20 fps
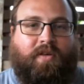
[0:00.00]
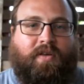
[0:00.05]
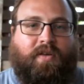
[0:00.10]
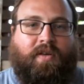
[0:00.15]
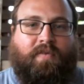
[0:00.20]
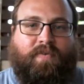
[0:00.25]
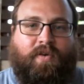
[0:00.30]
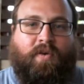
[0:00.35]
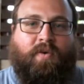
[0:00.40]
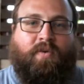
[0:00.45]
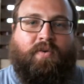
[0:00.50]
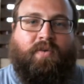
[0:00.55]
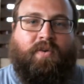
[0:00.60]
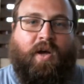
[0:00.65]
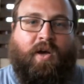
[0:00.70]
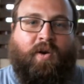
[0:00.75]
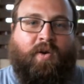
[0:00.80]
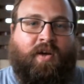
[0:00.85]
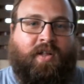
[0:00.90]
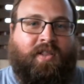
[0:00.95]
if you
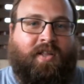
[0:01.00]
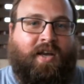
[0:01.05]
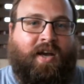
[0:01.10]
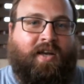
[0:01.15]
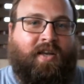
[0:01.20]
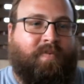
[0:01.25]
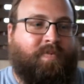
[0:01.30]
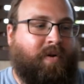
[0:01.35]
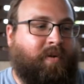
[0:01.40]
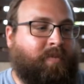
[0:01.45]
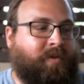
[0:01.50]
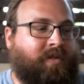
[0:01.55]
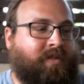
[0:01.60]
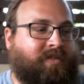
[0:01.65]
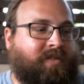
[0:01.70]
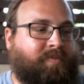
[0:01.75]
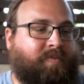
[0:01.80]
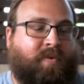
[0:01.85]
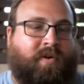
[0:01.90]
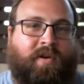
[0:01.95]
don't like the 8, you're probably
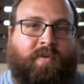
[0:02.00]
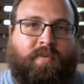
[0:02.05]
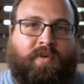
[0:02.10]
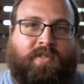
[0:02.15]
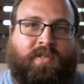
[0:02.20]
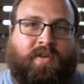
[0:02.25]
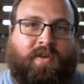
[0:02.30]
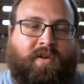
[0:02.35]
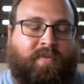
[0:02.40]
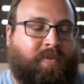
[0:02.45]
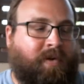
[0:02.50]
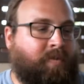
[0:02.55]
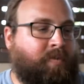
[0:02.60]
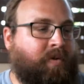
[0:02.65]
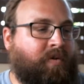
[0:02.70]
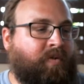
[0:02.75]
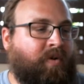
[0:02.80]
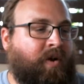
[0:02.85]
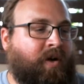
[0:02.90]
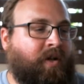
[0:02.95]
disappointed, which a lot of
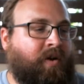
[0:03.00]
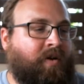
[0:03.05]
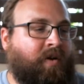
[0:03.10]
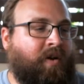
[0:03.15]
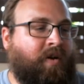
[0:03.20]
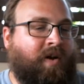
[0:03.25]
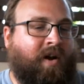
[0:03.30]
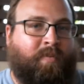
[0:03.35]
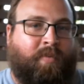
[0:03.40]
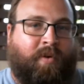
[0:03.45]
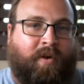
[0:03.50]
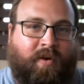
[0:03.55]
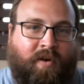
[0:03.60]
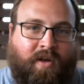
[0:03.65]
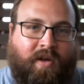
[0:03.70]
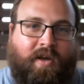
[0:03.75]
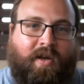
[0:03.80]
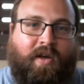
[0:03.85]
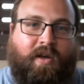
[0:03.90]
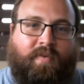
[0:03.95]
people are writing online. But
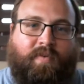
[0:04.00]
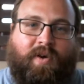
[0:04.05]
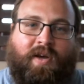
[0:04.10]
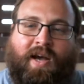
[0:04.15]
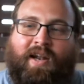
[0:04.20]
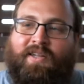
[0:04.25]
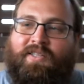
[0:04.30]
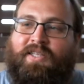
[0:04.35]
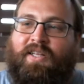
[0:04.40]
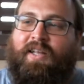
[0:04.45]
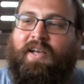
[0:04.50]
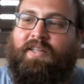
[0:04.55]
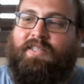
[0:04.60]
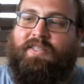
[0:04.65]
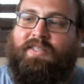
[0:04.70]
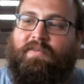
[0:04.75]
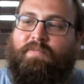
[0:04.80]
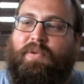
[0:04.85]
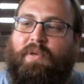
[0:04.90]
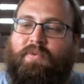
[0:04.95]
regardless of that,
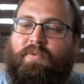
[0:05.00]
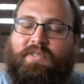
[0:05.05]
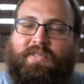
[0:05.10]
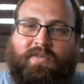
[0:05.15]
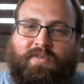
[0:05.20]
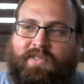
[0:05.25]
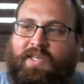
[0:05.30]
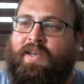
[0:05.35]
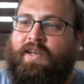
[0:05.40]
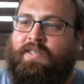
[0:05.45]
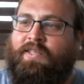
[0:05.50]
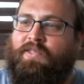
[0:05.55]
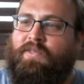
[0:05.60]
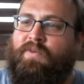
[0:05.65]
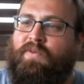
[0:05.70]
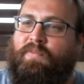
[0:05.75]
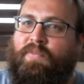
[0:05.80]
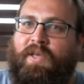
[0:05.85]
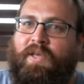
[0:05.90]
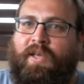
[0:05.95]
people are still saying it's a
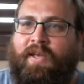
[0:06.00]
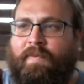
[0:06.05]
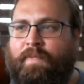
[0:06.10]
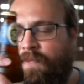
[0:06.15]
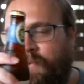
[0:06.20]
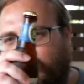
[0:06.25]
good beer.